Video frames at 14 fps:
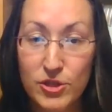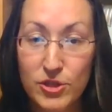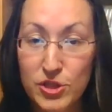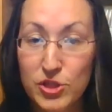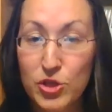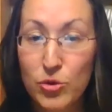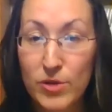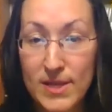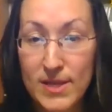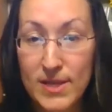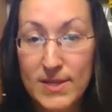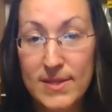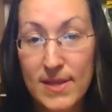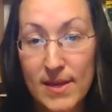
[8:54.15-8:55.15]
she told us
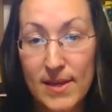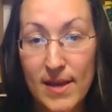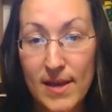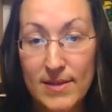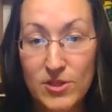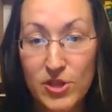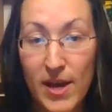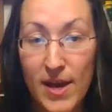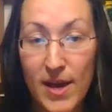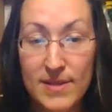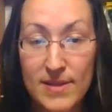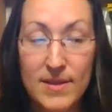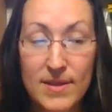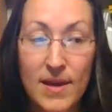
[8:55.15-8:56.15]
that yes, she has,
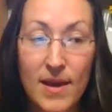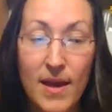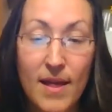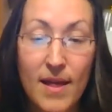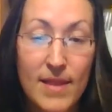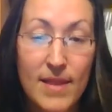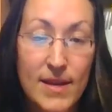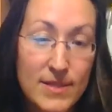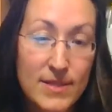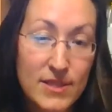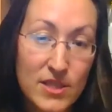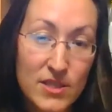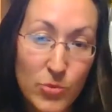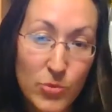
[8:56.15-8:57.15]
they
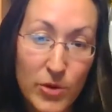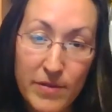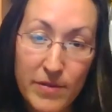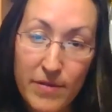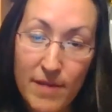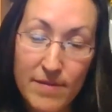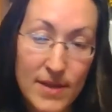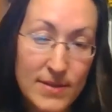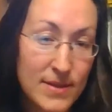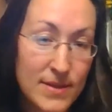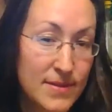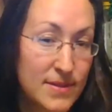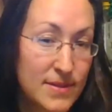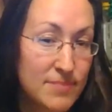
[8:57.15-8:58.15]
suggest 25
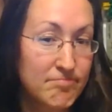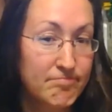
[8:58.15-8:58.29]
yeses.